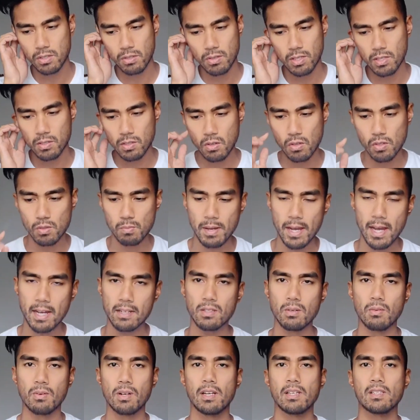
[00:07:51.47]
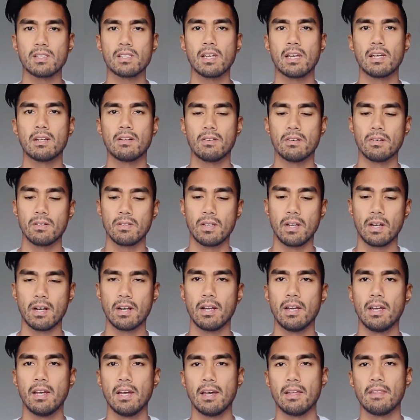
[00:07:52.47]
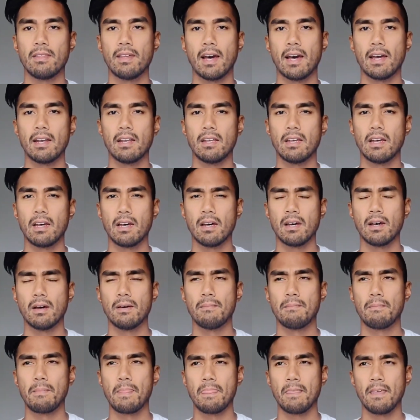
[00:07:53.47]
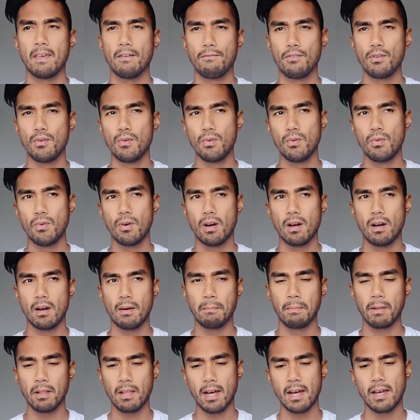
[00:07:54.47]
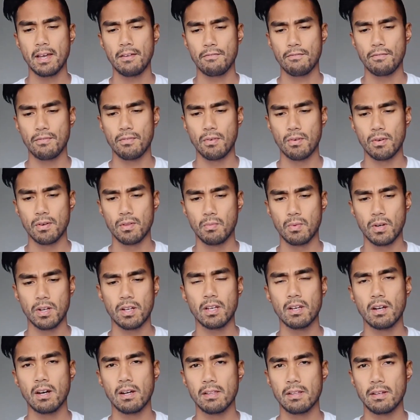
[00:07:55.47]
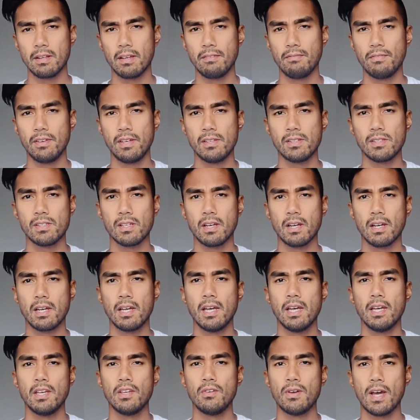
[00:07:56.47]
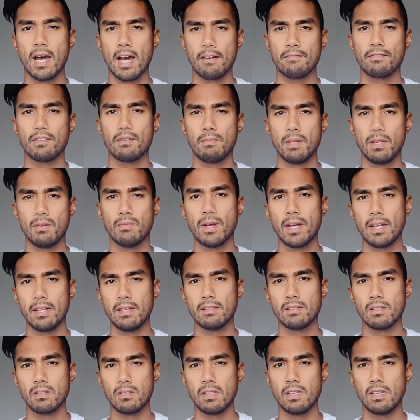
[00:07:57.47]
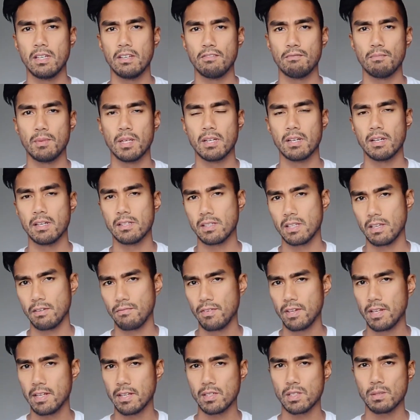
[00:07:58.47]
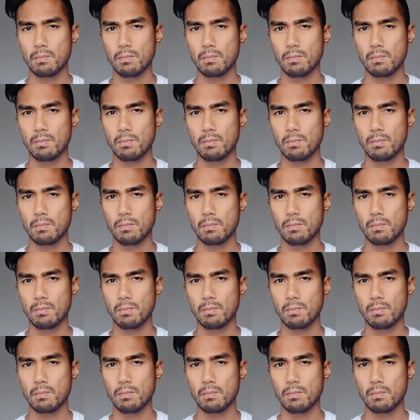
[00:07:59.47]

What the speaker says: So this goes back to what I said earlier, that if you apply for the working holiday visa, you have to be ready to leave, because if it